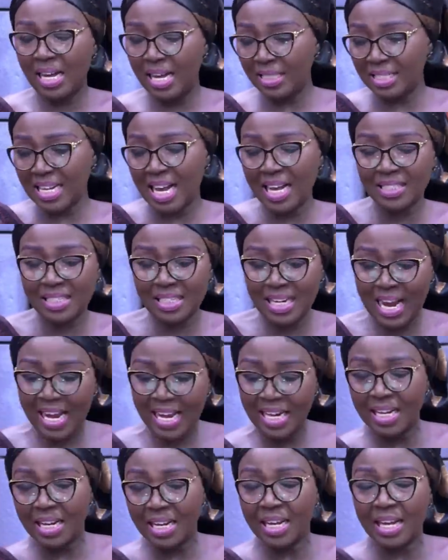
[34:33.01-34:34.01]
Toss and I,
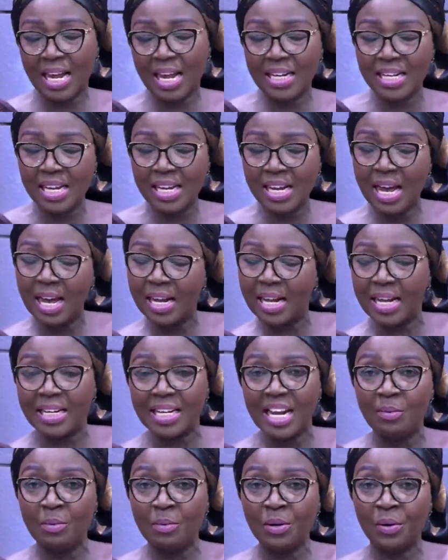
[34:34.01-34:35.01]
a dear, a
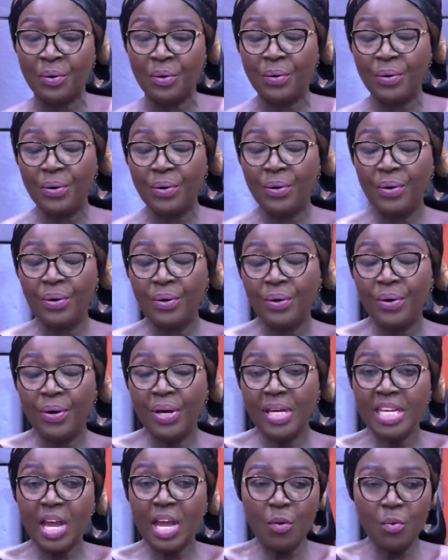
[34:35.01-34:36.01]
demon.
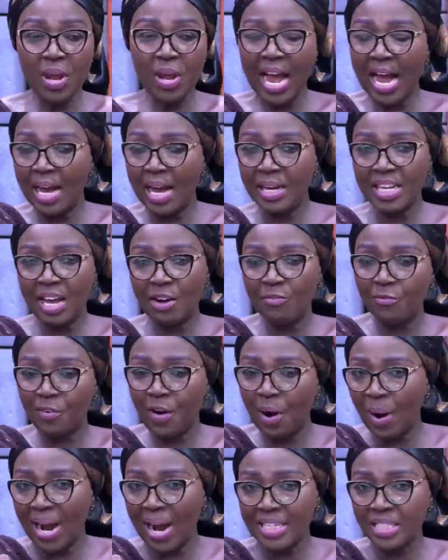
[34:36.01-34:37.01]
Yes,
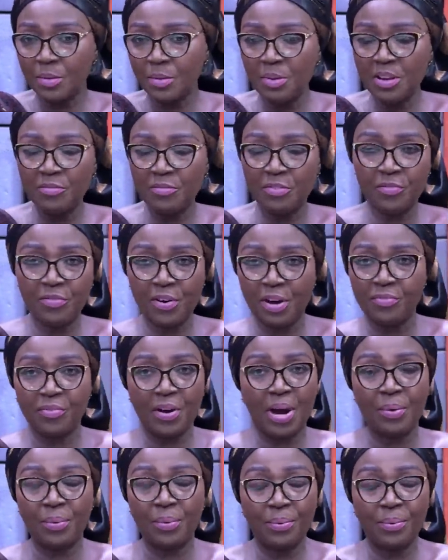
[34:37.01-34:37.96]
for white to be in 5 pounds.